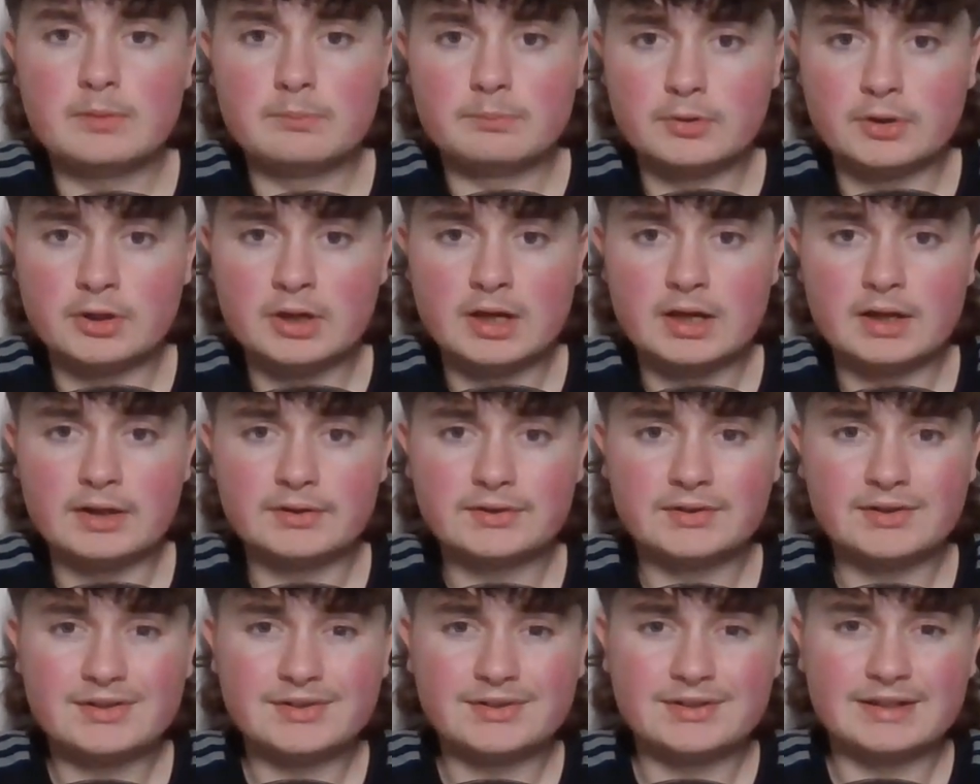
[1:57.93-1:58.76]
but
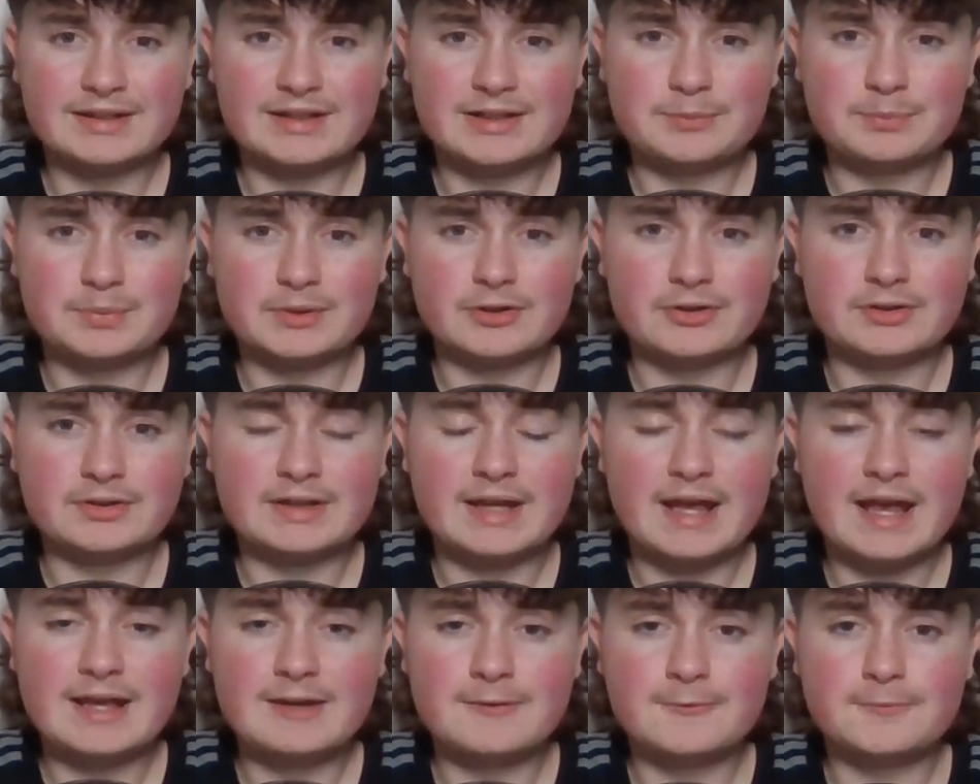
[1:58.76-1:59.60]
since then he's been on an
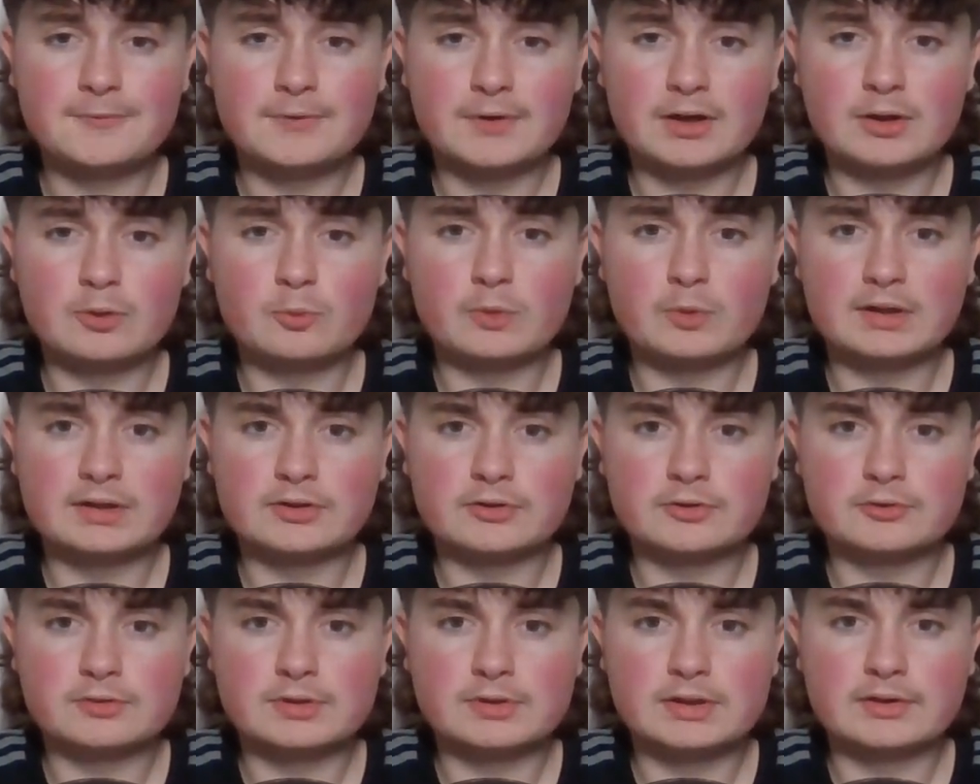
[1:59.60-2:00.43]
8 fight win
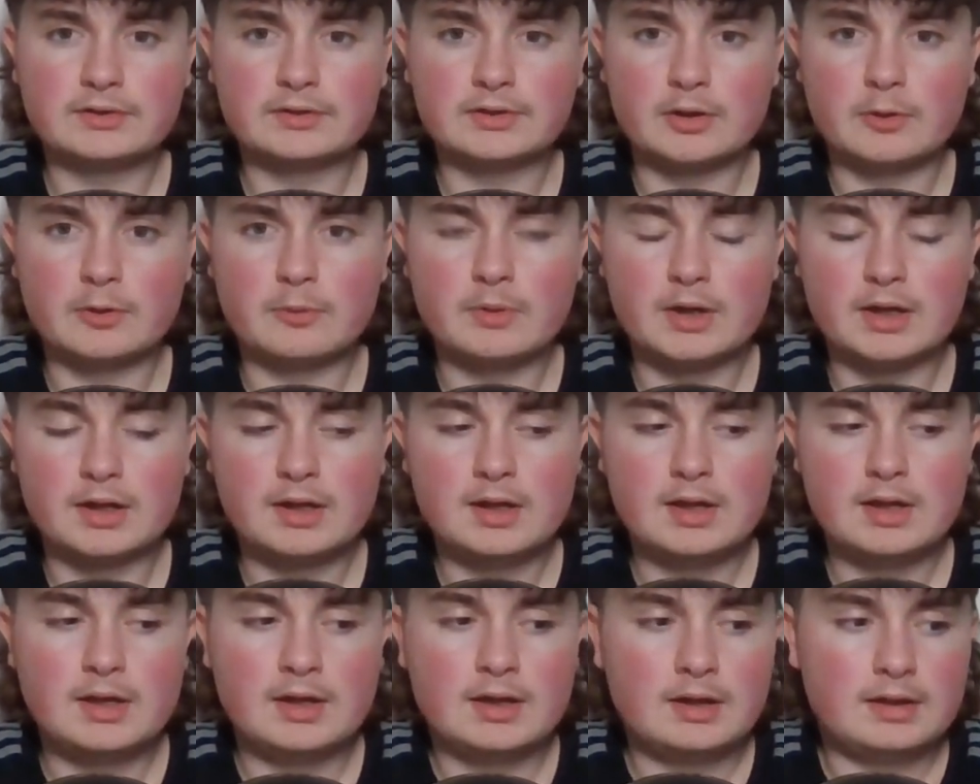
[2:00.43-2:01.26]
streak, so
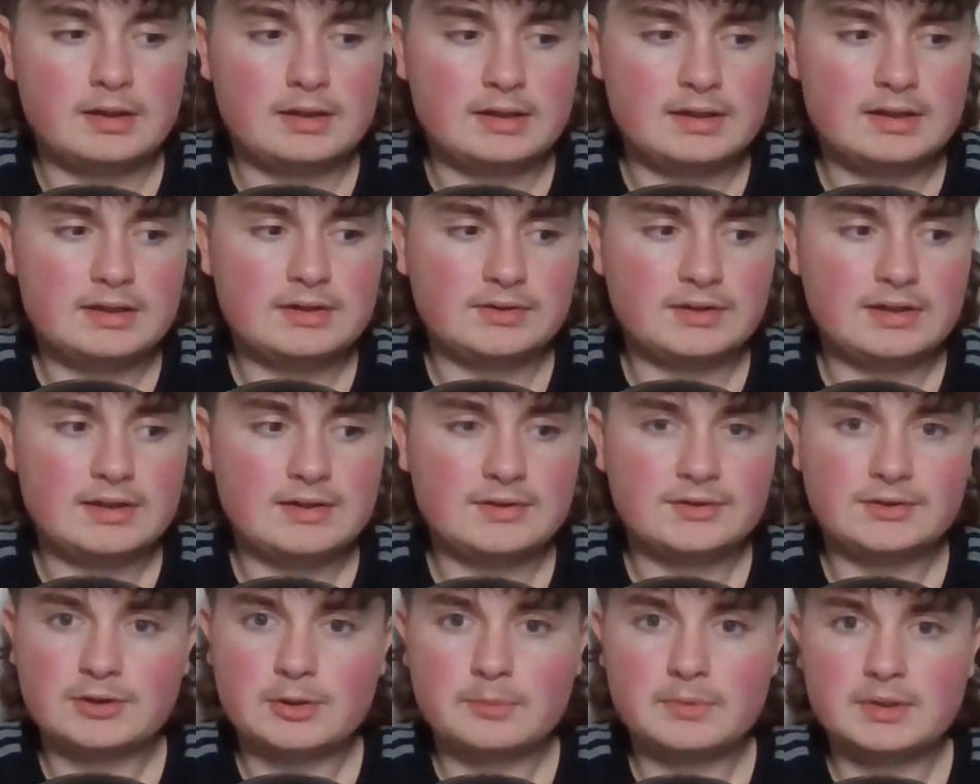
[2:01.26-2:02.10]

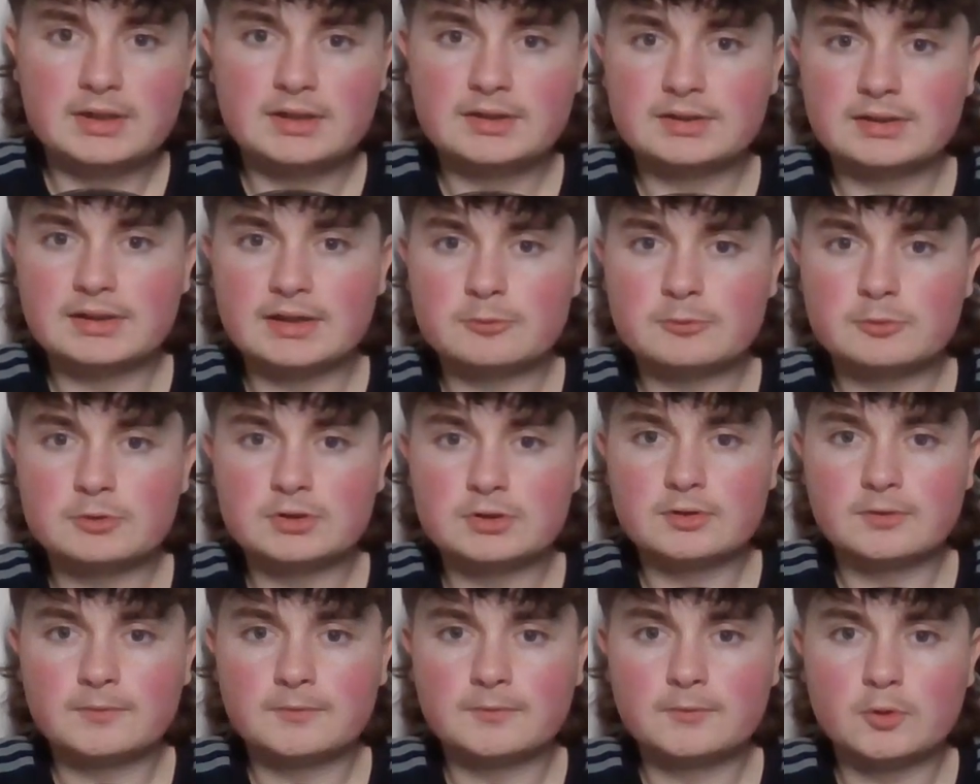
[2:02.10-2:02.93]
he's coming into that with
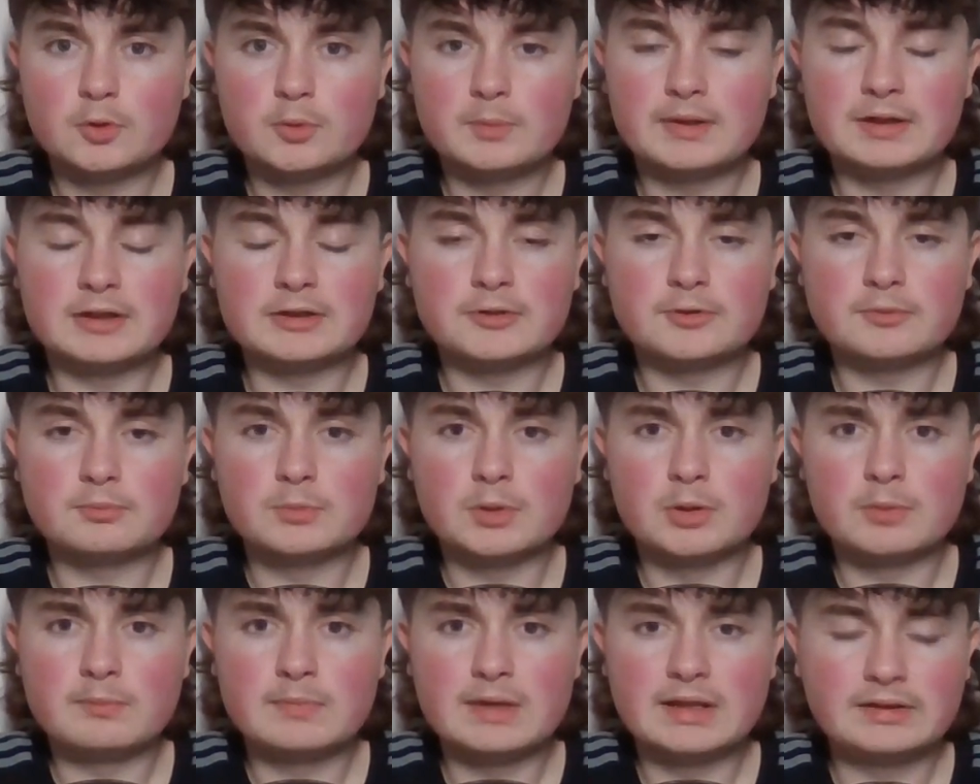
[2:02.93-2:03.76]
form and good
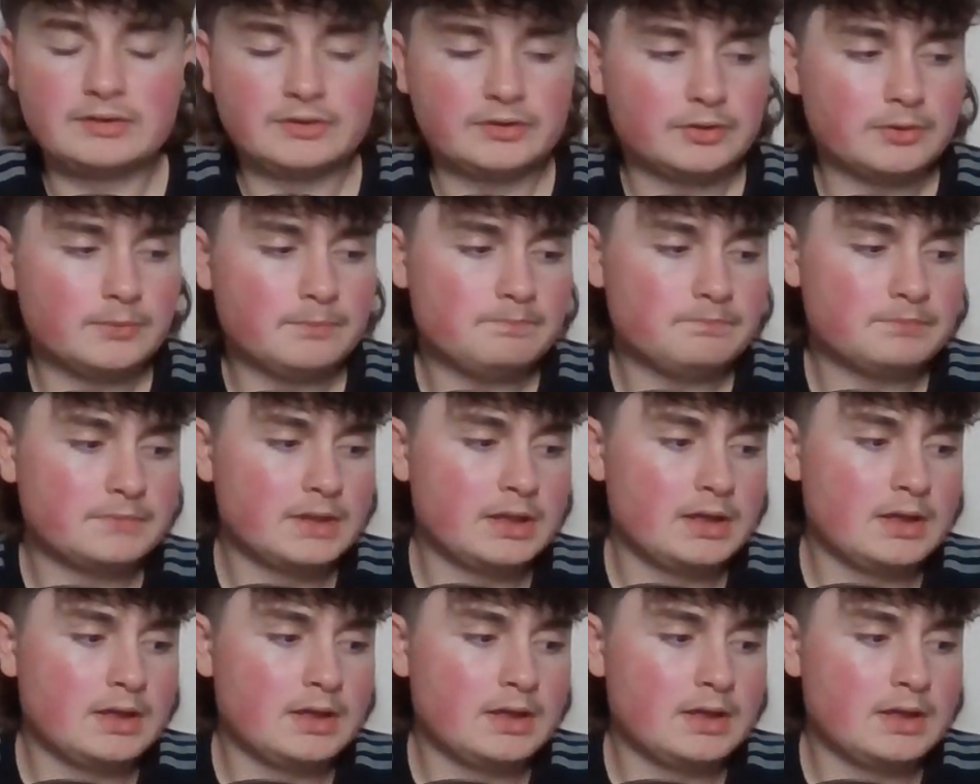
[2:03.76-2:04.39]
momentum.